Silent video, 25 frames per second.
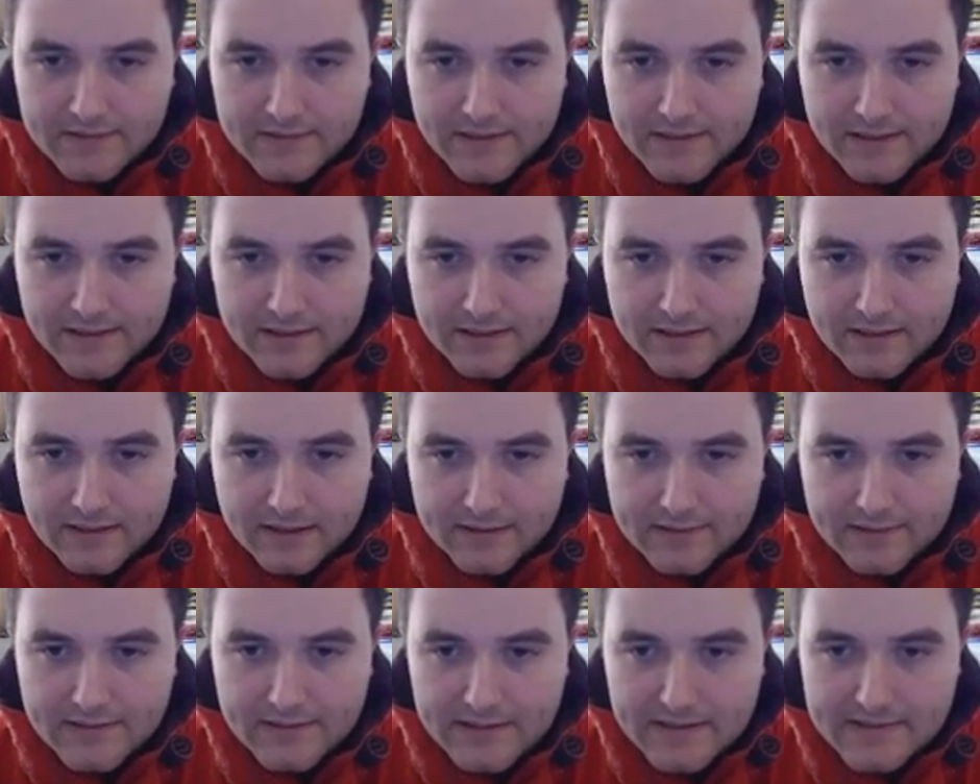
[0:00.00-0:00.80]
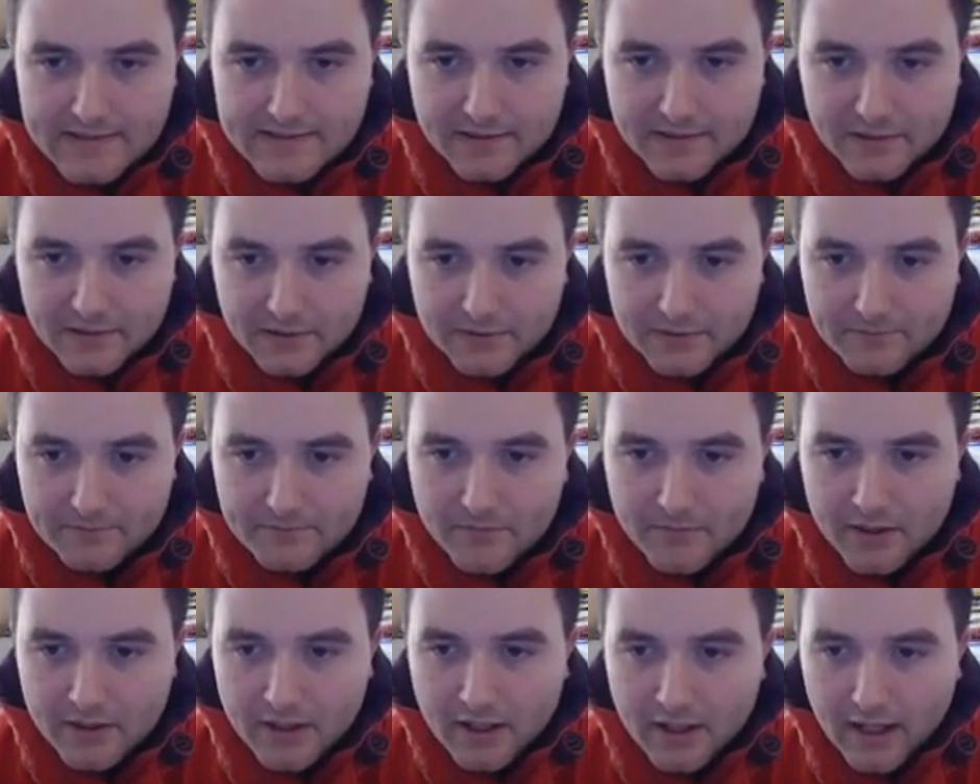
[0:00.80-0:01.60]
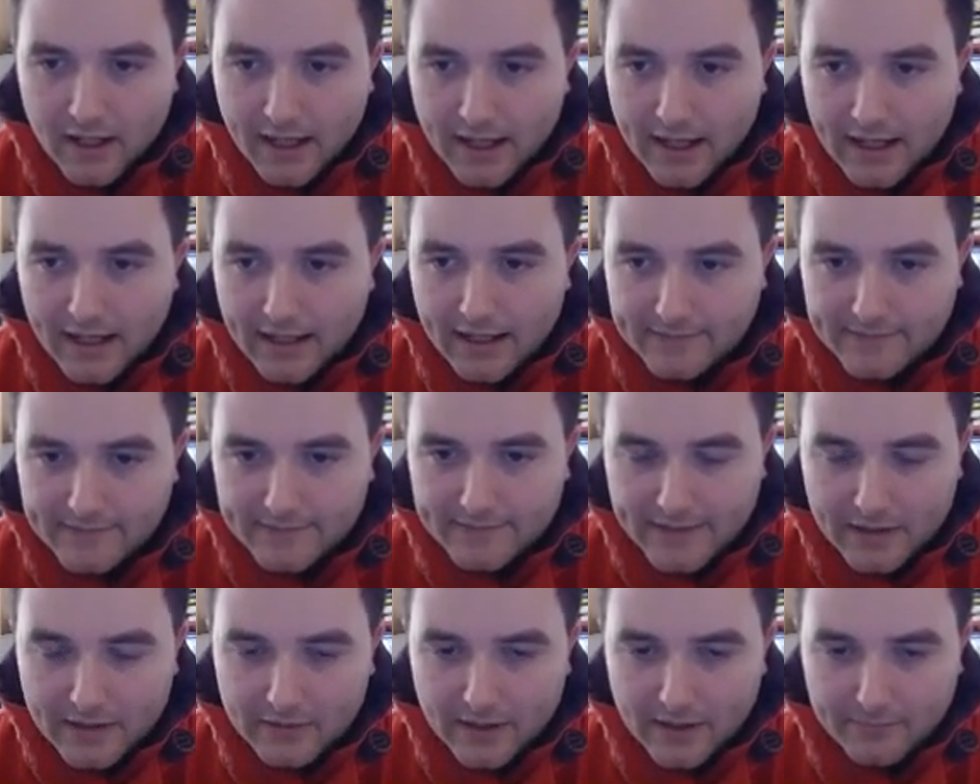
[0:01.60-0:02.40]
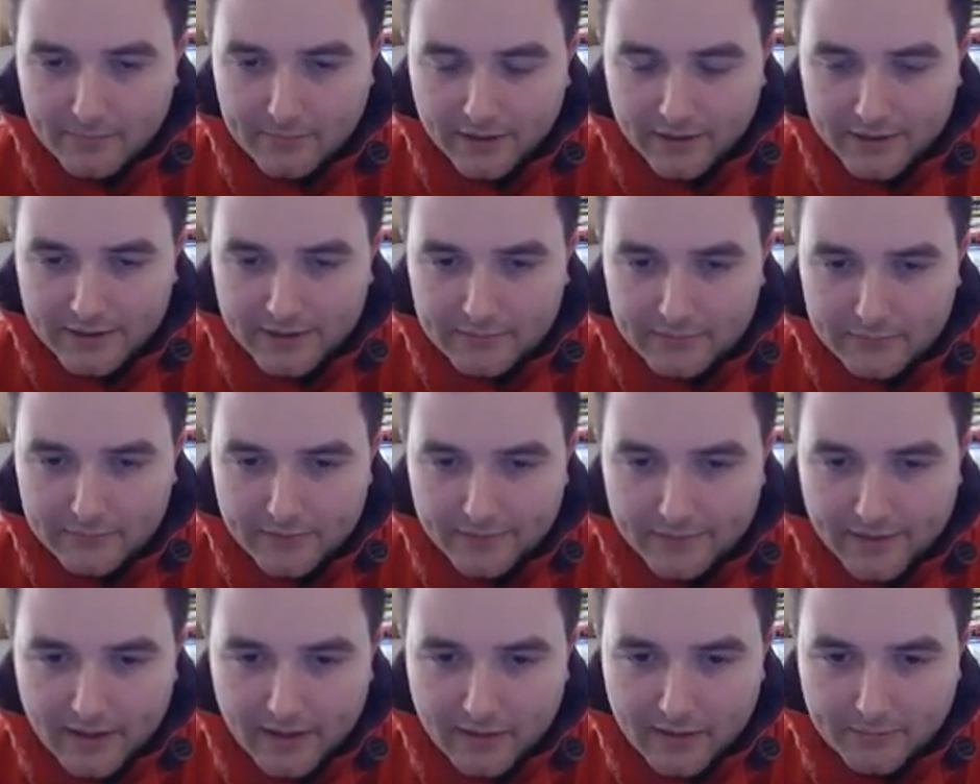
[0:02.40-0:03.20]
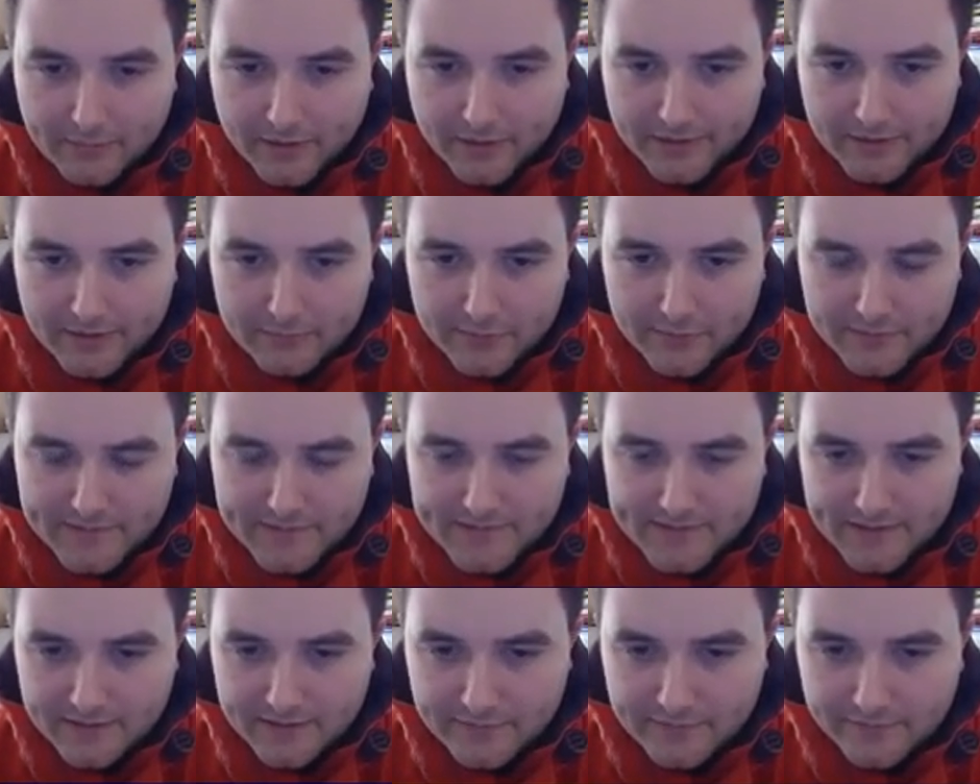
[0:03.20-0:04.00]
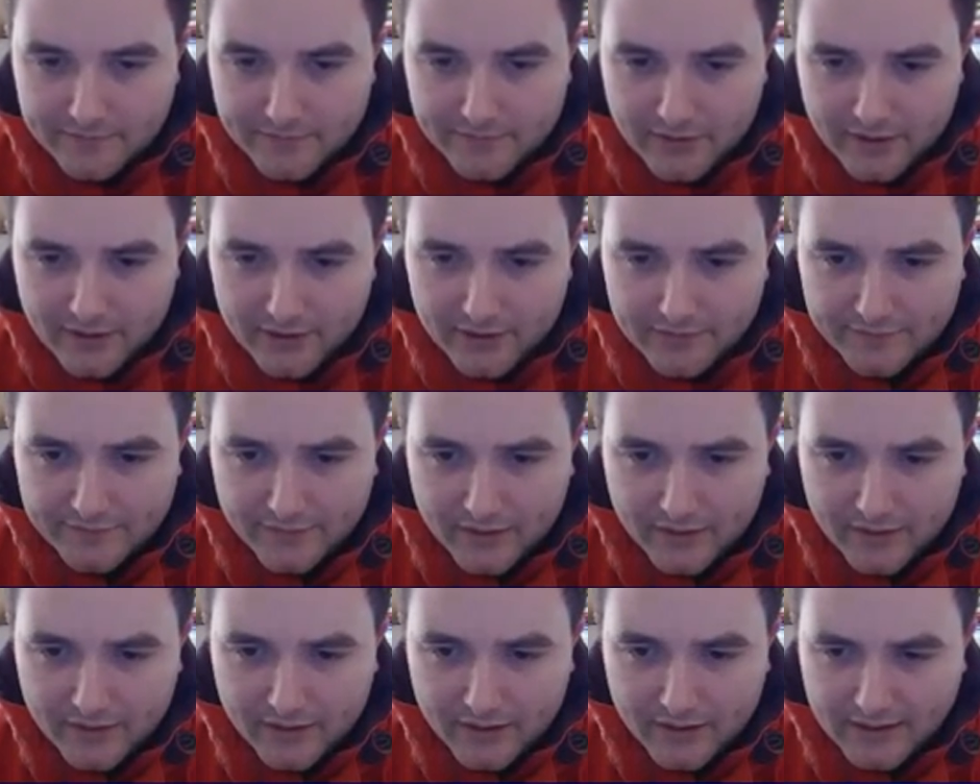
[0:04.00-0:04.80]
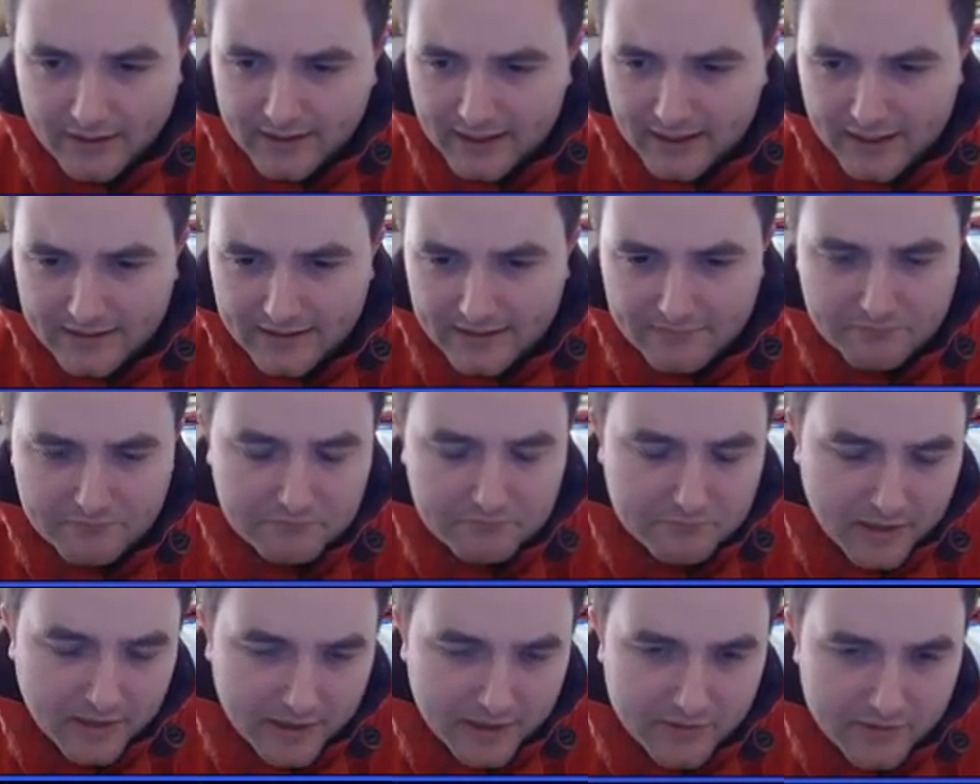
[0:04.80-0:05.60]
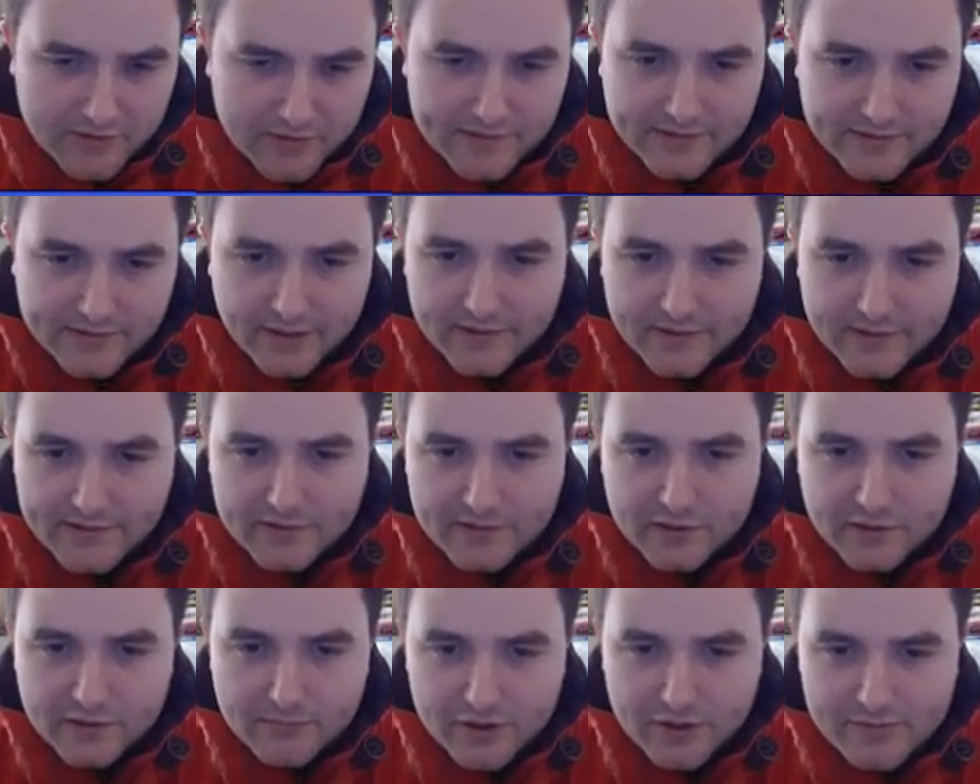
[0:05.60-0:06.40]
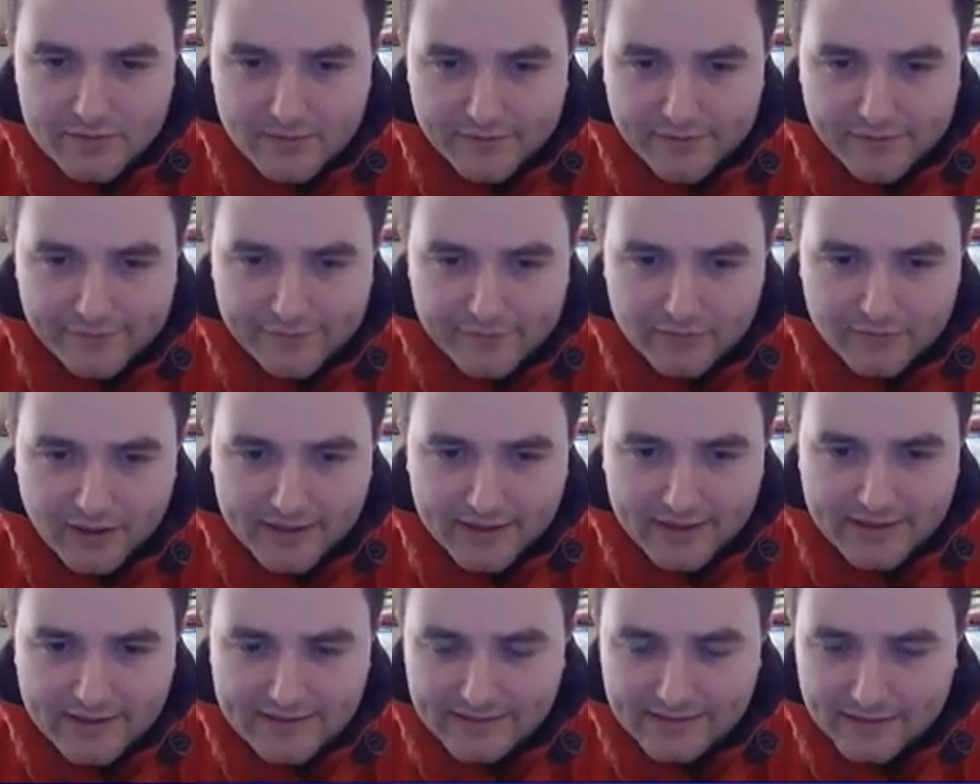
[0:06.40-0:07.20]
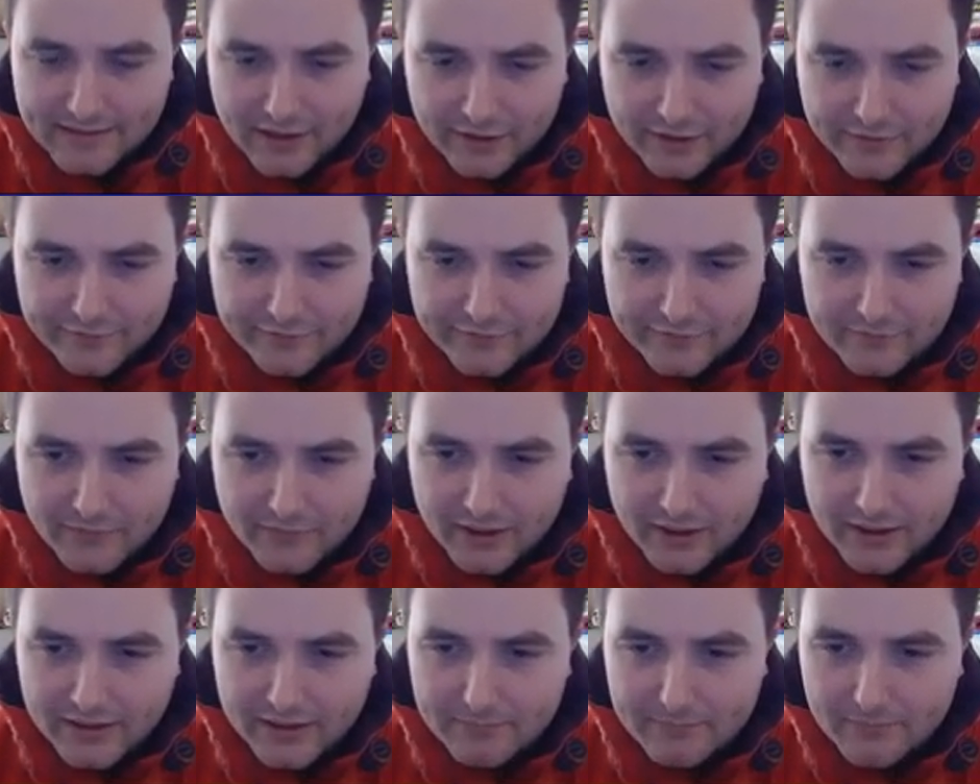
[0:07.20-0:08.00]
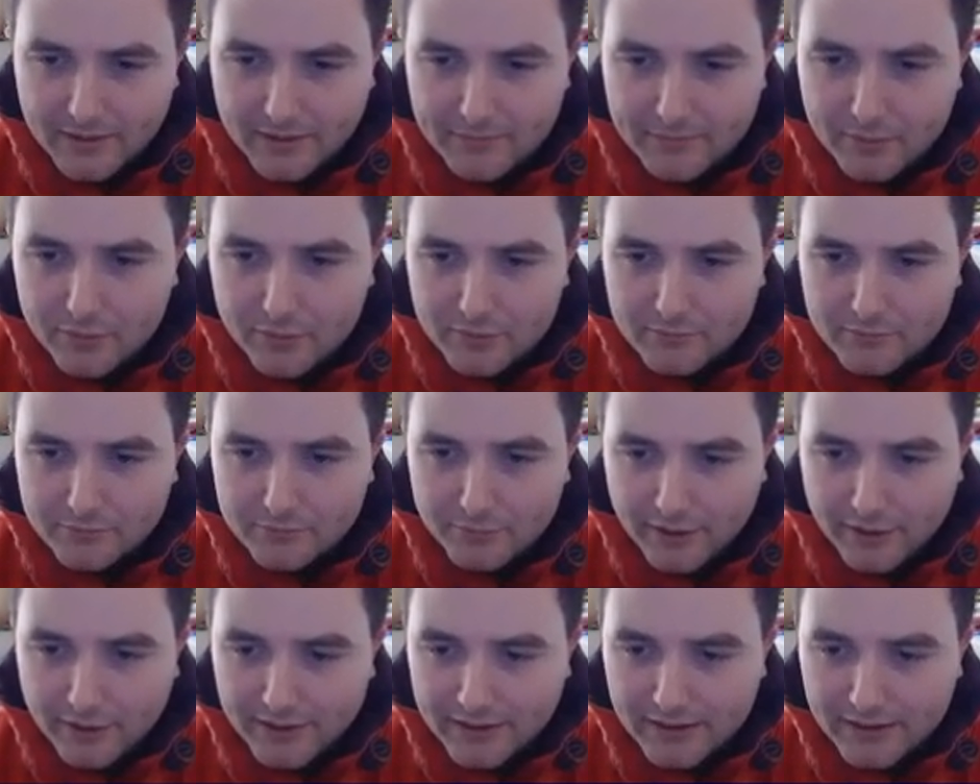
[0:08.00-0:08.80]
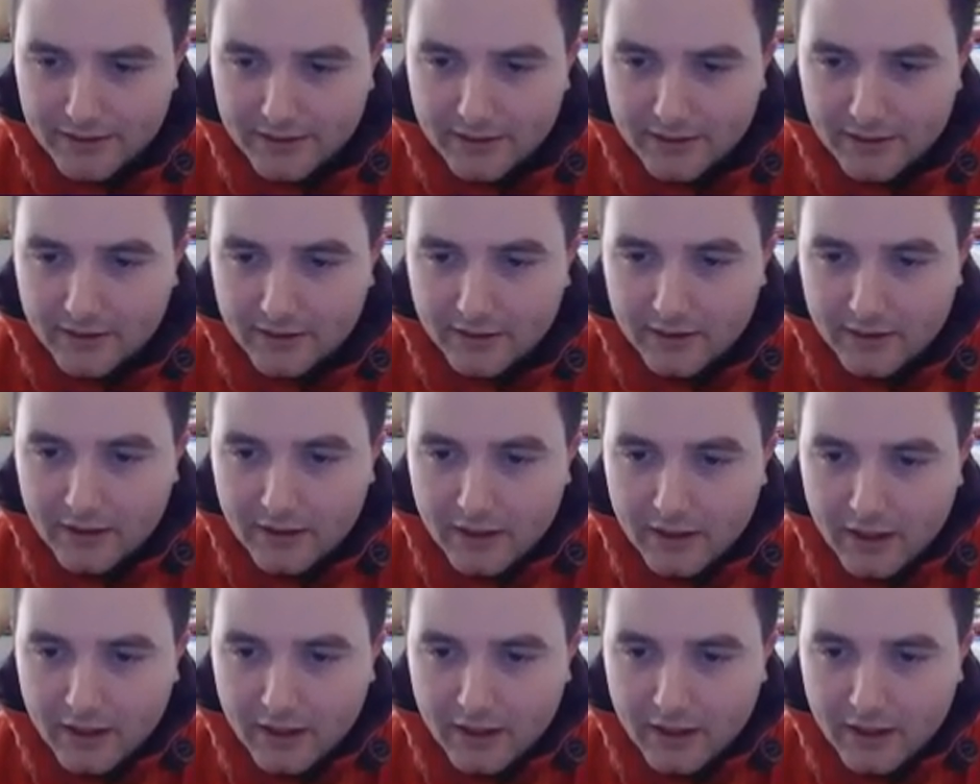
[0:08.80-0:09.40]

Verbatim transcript: d d2, and now I played the now I played the move c five. Uh, again, Andrew doesn't like this too much, but I thought I needed to go for my my pawn break here.